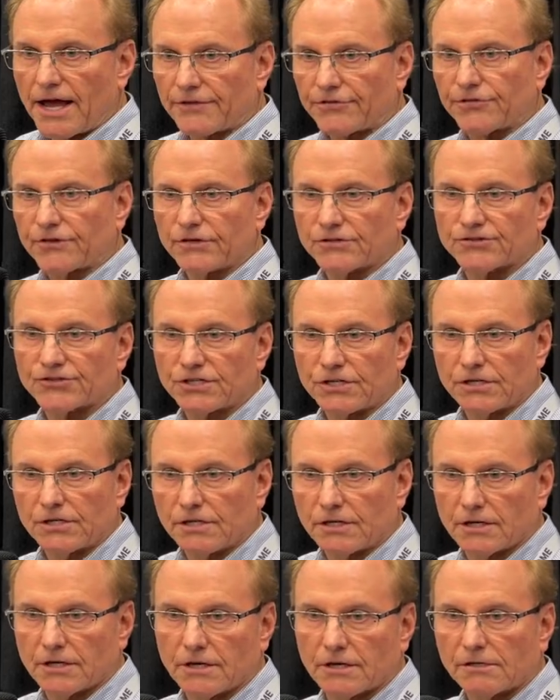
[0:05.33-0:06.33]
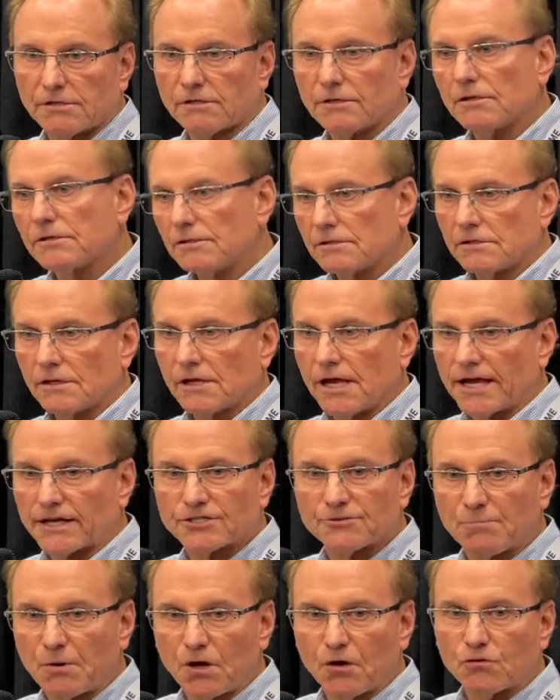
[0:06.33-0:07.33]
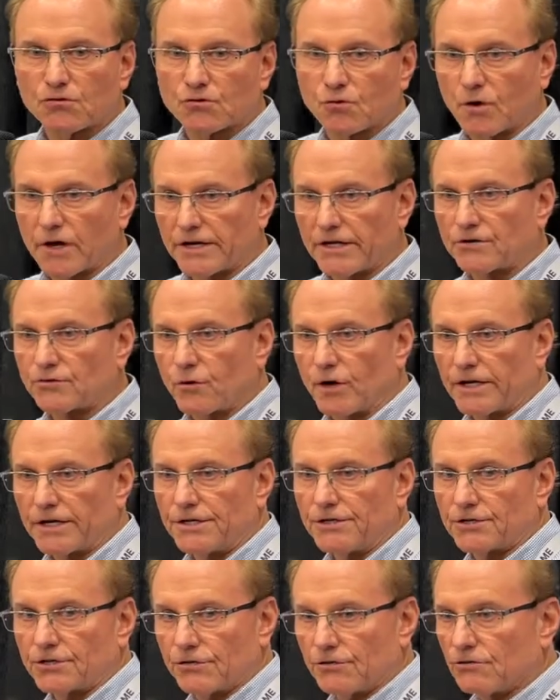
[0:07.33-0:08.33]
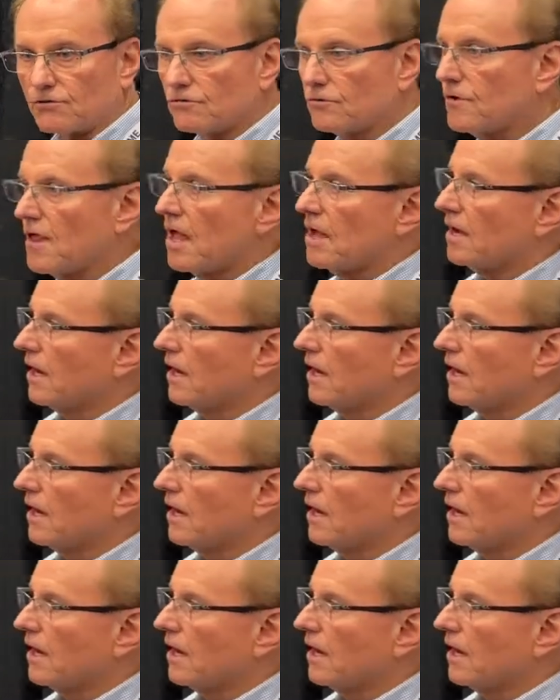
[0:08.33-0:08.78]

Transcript: at the CEDIA Expo 2022,